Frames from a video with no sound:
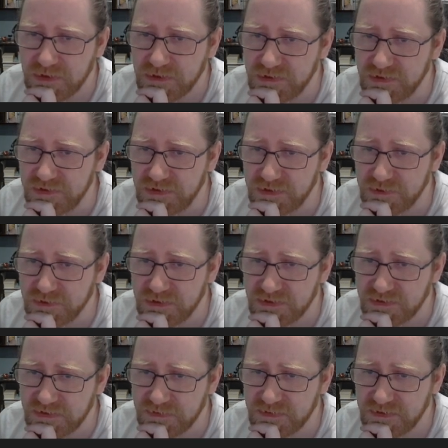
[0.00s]
The Geodude has
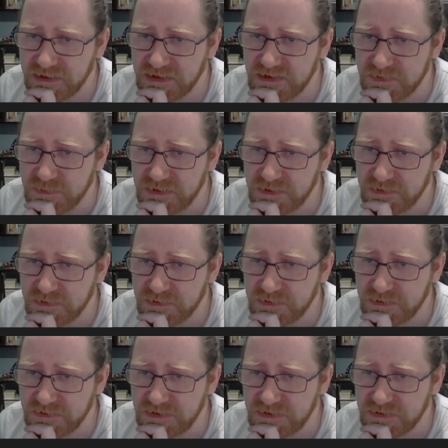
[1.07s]
70 HP, 2
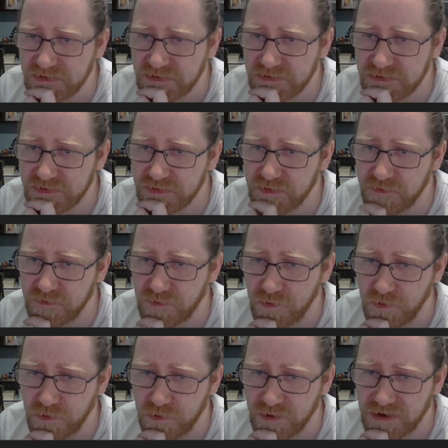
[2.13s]
defenses,
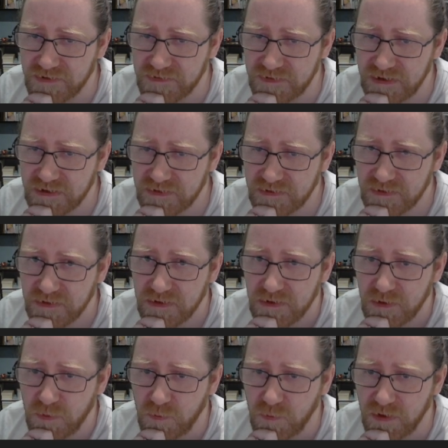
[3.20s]
4 attack,
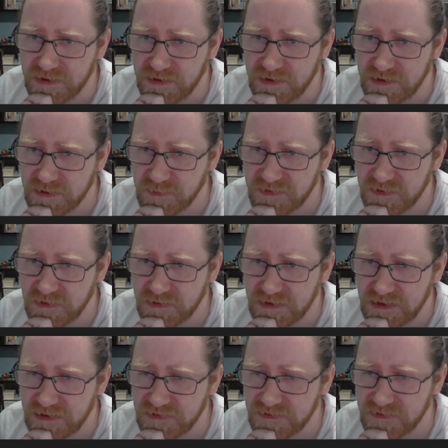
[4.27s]
while the Helopatil
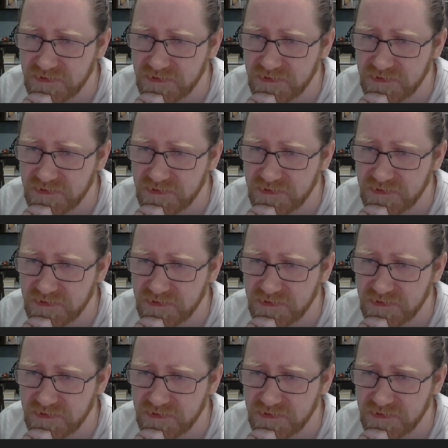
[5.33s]
has